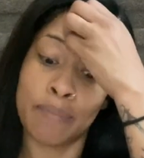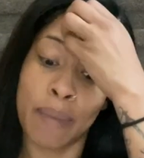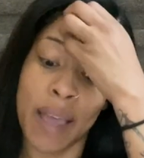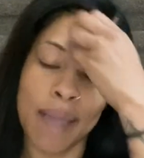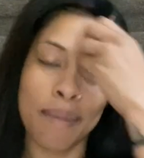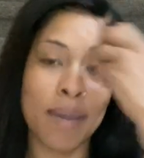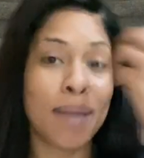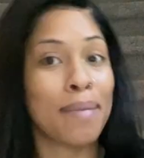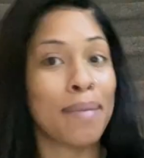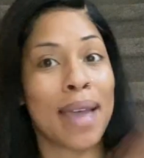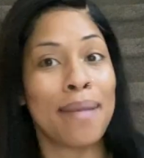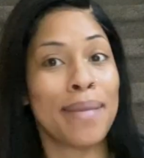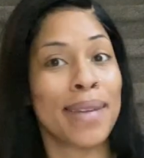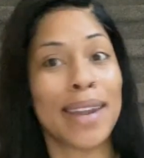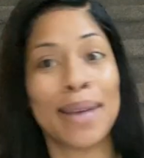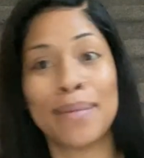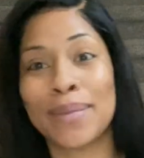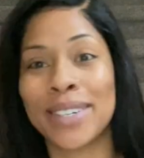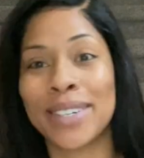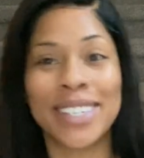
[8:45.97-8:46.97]
baby, baby
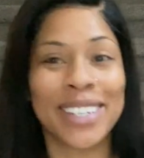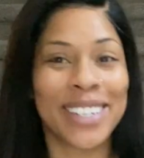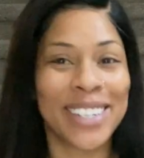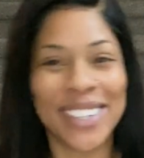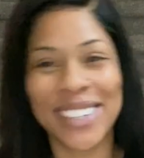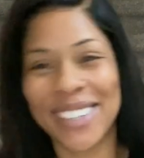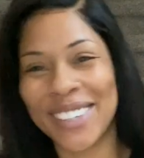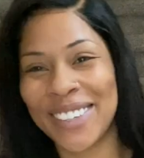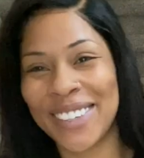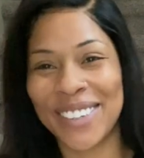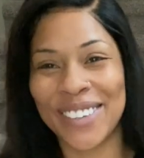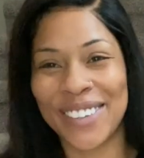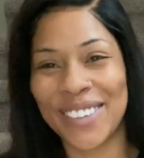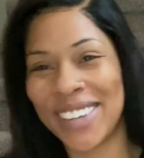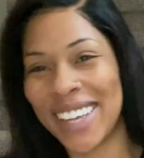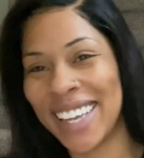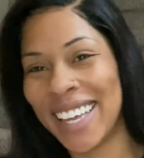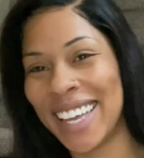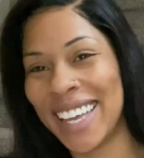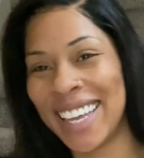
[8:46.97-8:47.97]
number two,
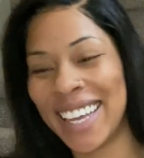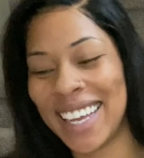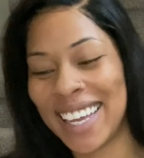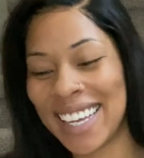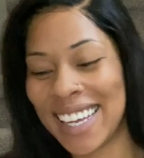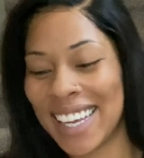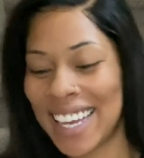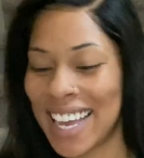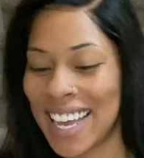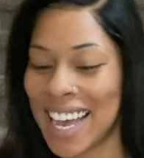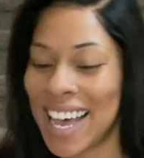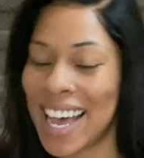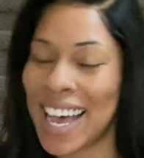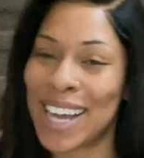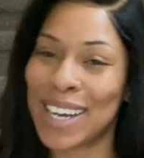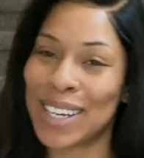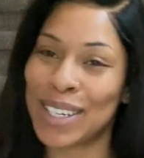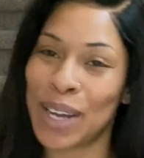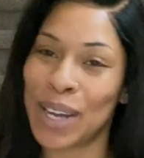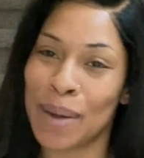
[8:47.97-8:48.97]

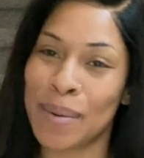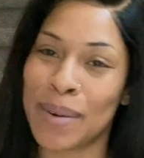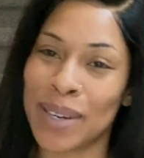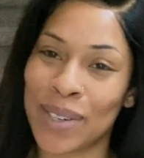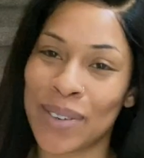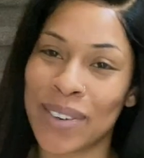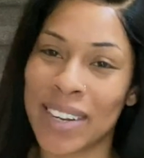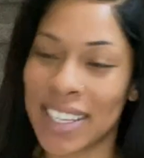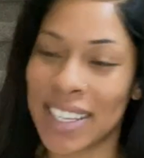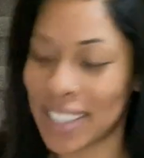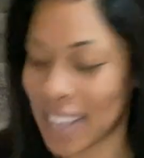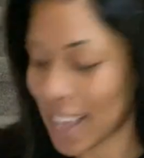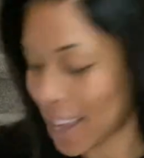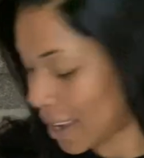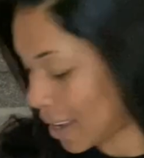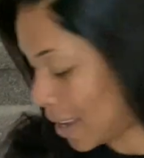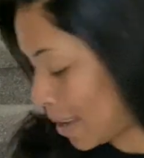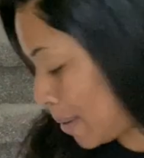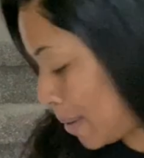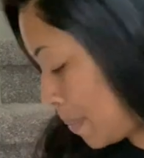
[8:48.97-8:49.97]
October
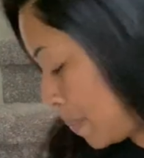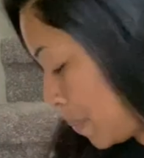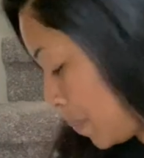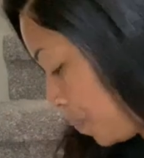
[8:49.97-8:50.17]
22nd.